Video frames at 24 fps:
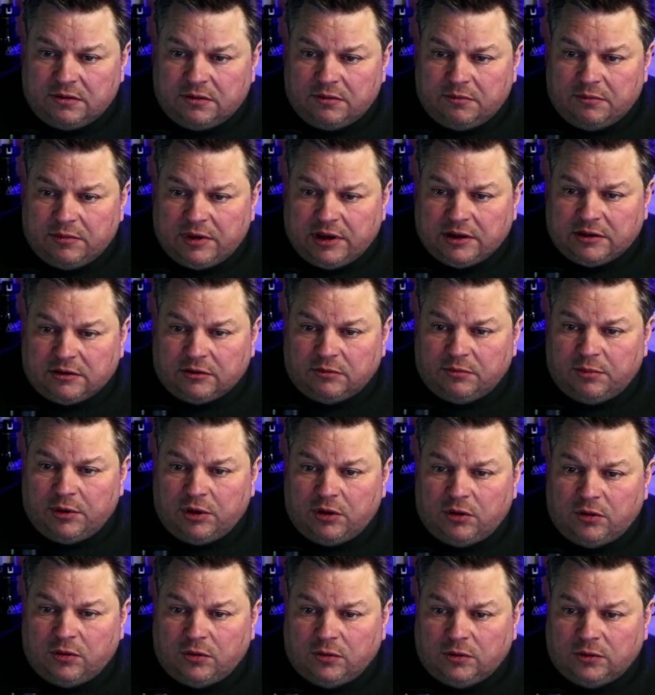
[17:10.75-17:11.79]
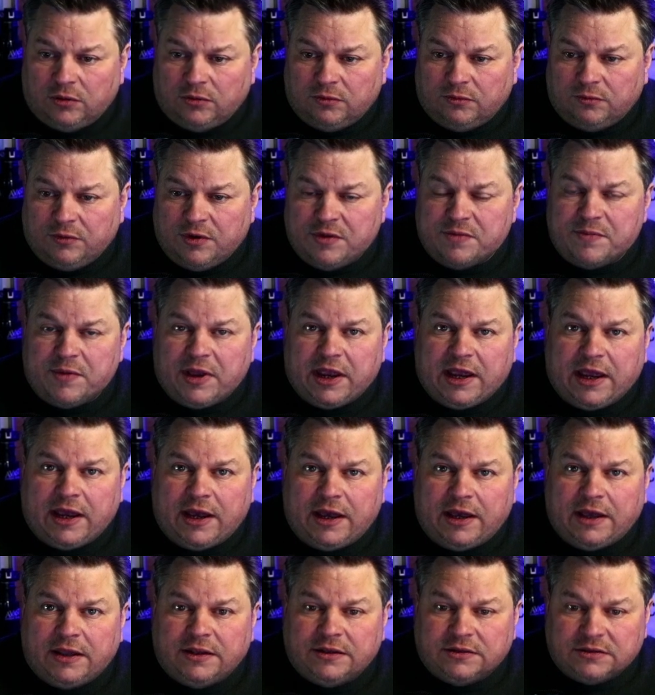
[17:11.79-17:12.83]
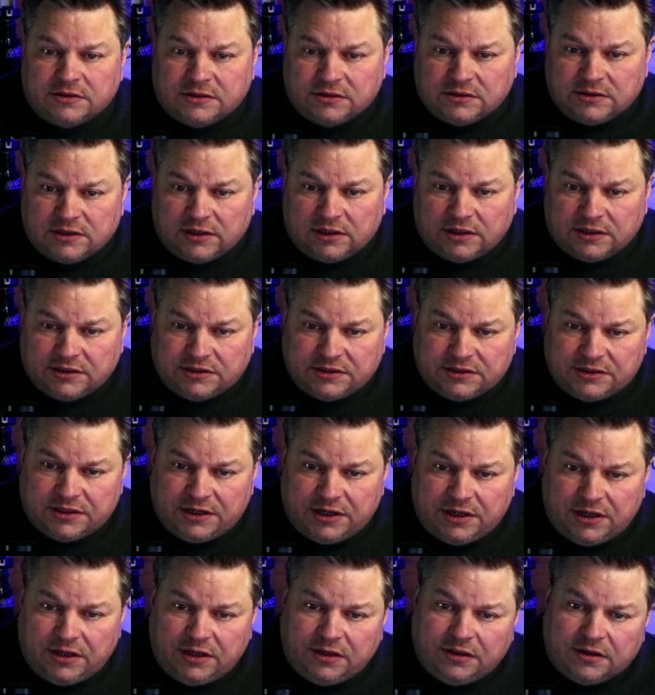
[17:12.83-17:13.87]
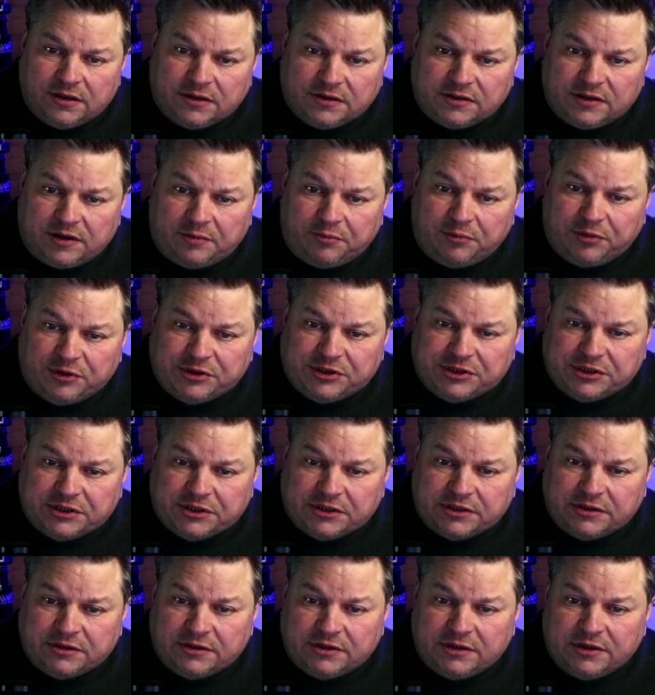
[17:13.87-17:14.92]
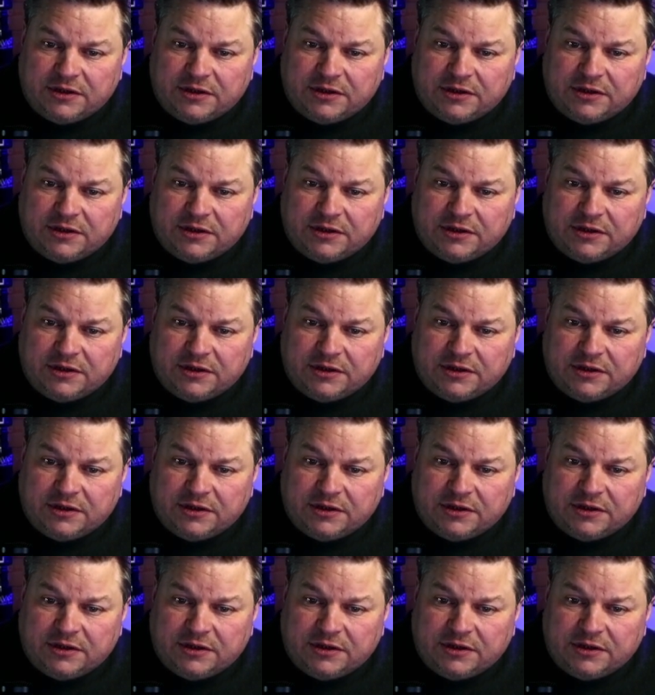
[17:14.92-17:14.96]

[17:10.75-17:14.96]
metal bowl with my hand until I see the temperature